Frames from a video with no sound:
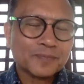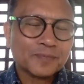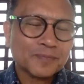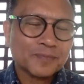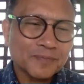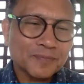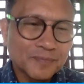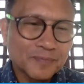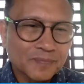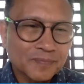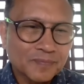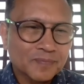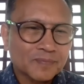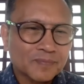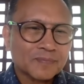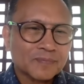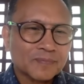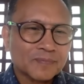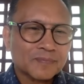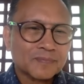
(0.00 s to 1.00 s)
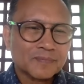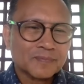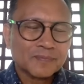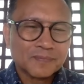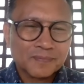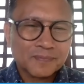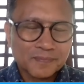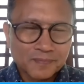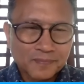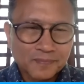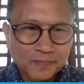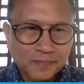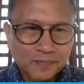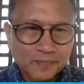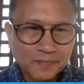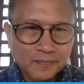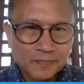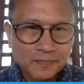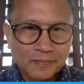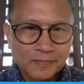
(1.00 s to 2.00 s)

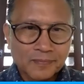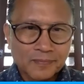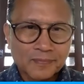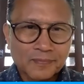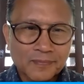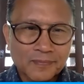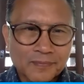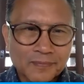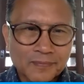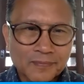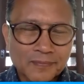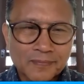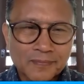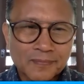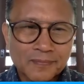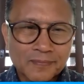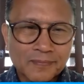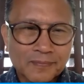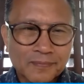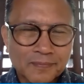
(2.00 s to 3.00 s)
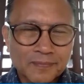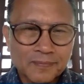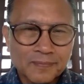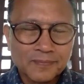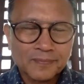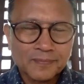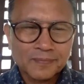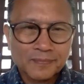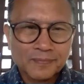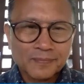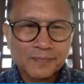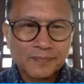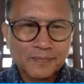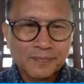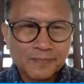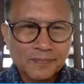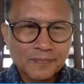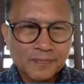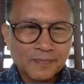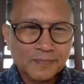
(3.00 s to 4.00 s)
(silent)